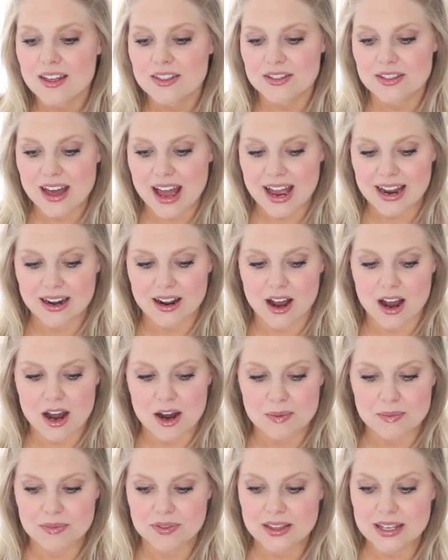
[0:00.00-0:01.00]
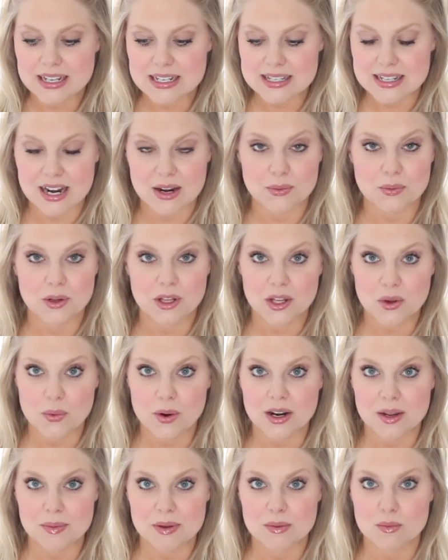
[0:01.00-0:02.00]
that things that I really
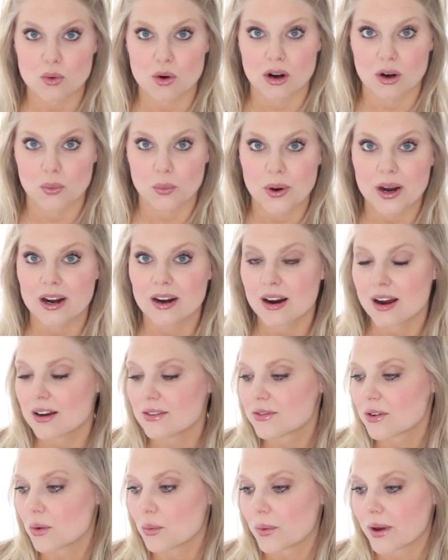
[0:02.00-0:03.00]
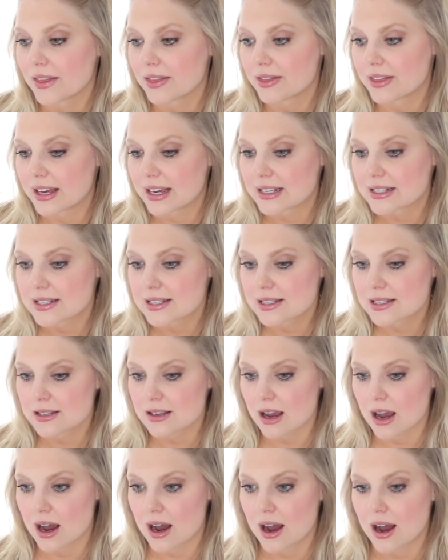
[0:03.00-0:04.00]
wanna be more aware of with this
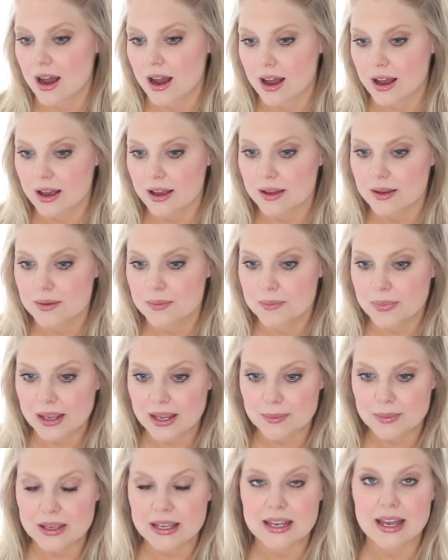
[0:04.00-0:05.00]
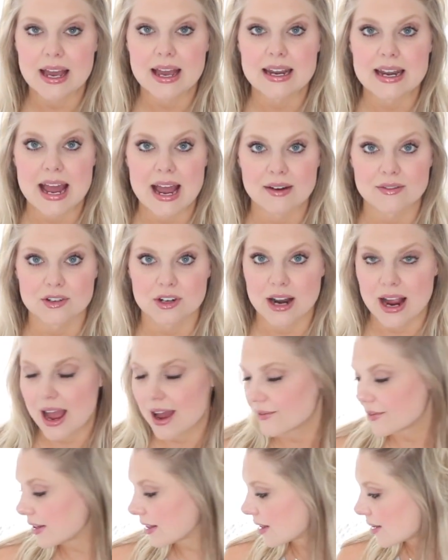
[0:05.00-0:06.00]
baby and after
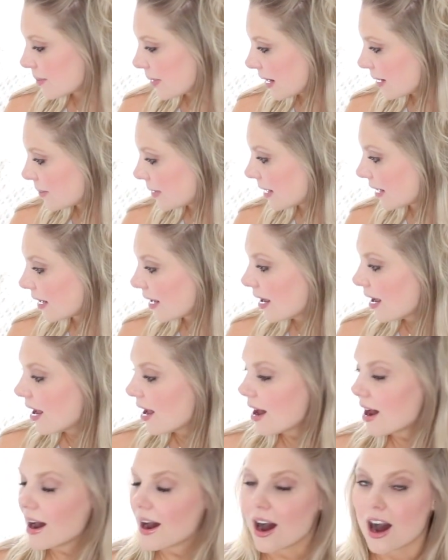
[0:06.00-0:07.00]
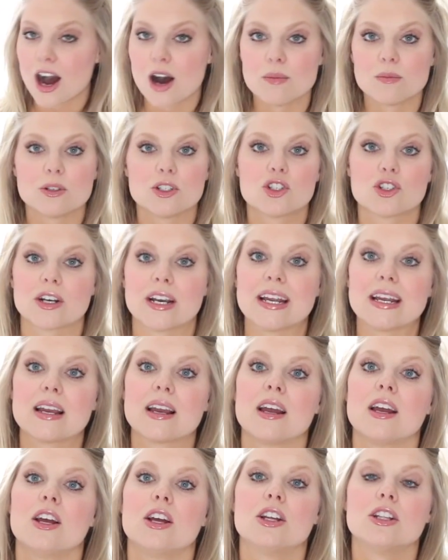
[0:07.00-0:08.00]
having the baby. Drink
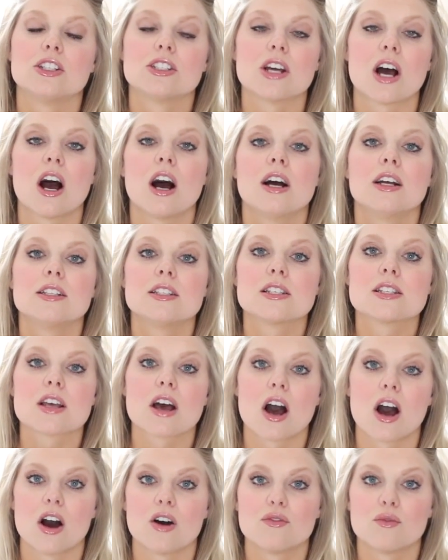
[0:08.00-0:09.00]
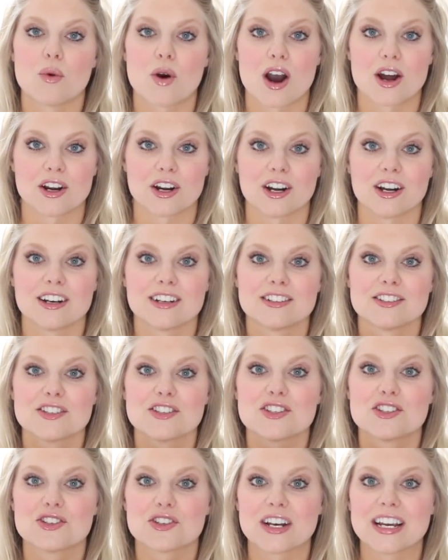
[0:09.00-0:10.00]
tons of water,
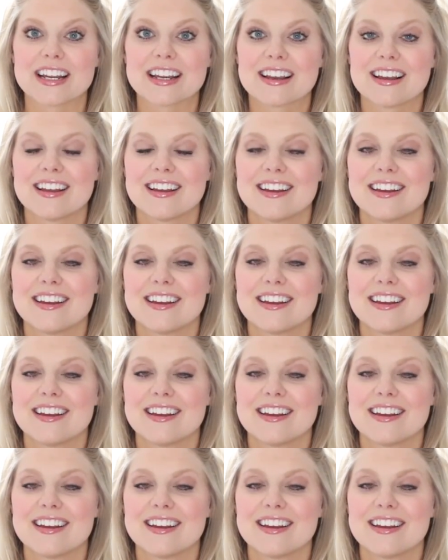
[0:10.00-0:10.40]
just drink